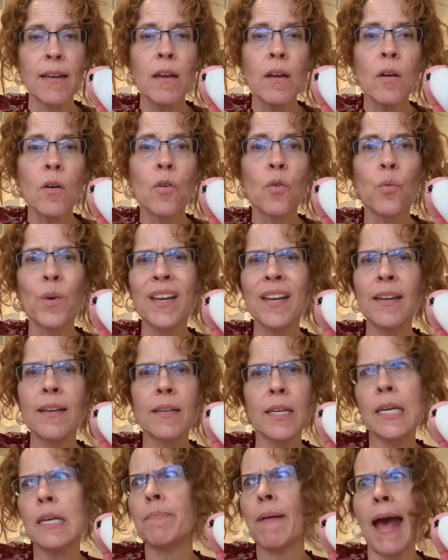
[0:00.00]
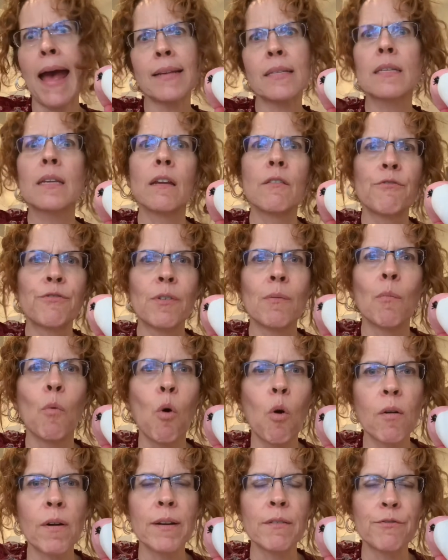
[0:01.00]
We keep asking for
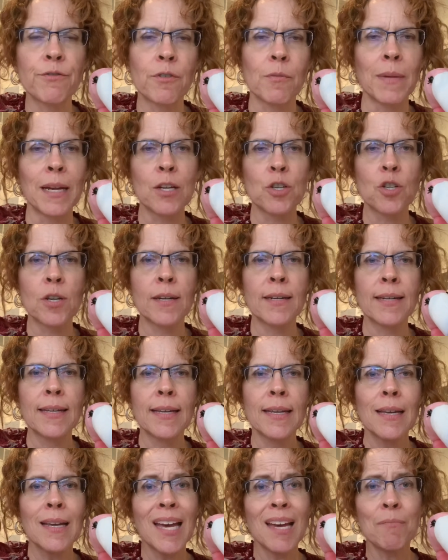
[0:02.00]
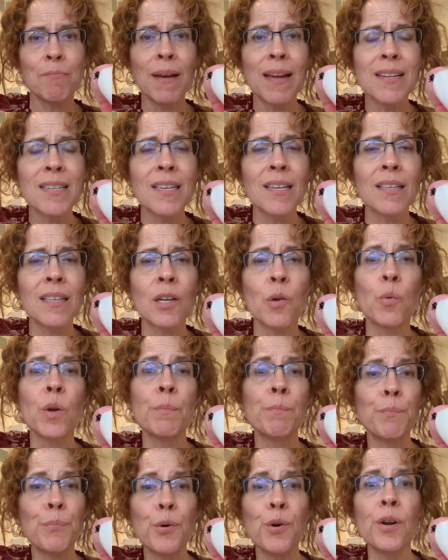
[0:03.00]
more information, and basically we
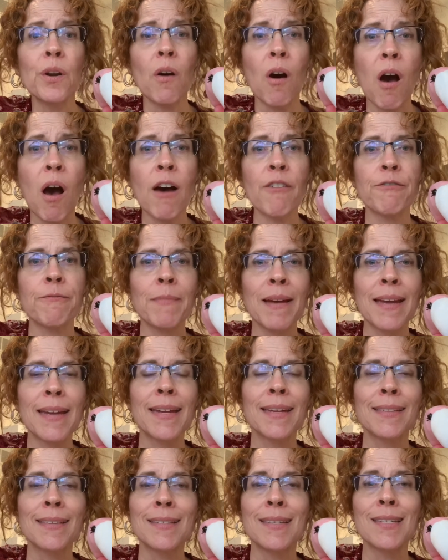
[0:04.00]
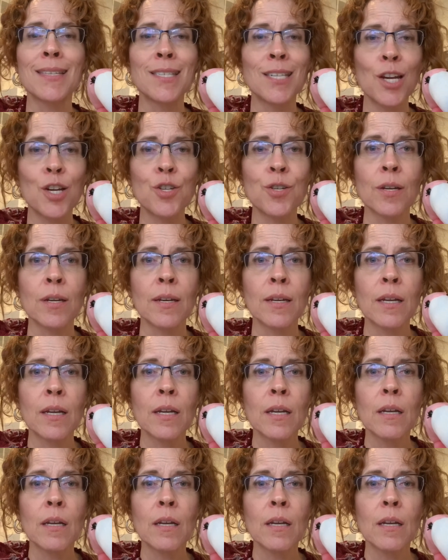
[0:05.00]
put off making the decision,